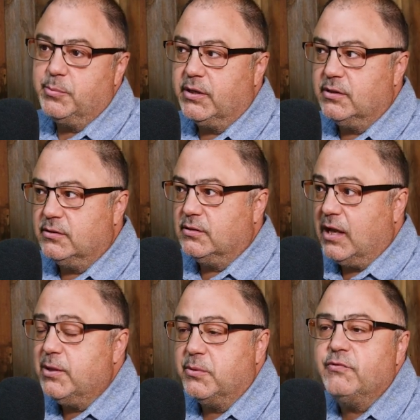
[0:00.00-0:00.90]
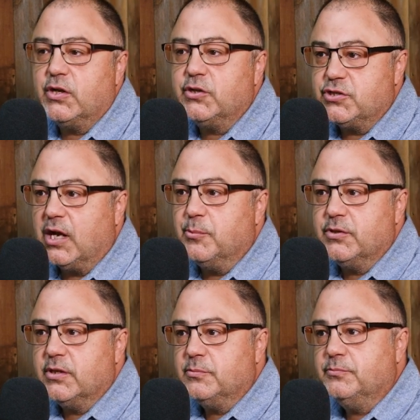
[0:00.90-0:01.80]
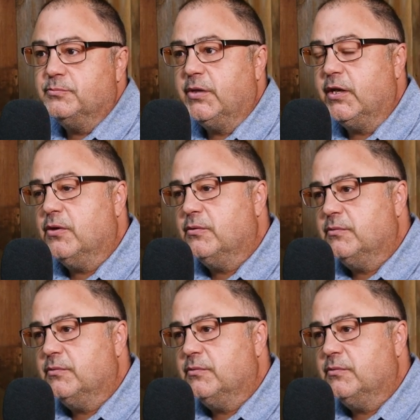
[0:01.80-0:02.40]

But I think we've done a good job with it here,